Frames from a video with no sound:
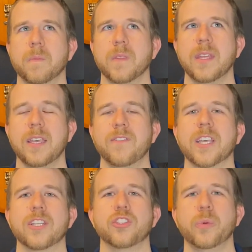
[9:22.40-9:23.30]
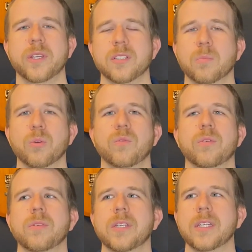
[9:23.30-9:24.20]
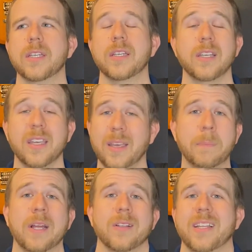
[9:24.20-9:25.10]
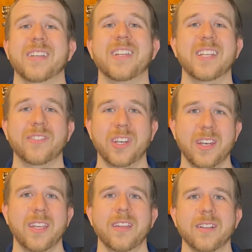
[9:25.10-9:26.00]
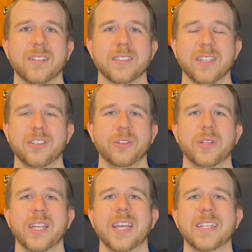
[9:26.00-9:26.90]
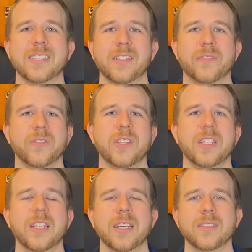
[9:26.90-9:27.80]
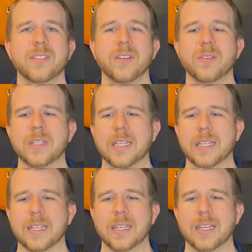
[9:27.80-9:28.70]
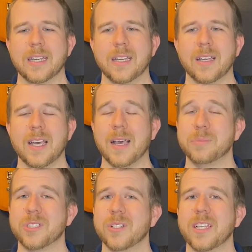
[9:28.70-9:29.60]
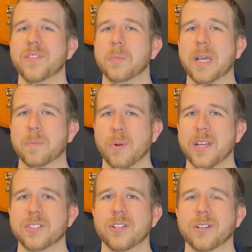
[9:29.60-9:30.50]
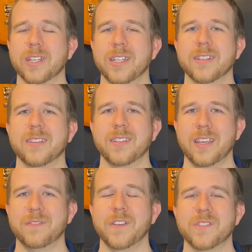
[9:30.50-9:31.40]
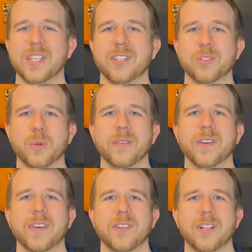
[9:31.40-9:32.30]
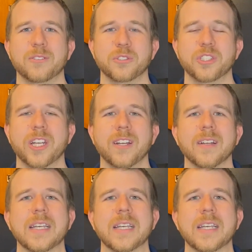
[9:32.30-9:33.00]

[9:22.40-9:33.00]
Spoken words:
if it gets U.S. approval. Apparently, it didn't even need it because that dude hit $18.50 today. So I'm still leaving my price target at $15 to $25 a share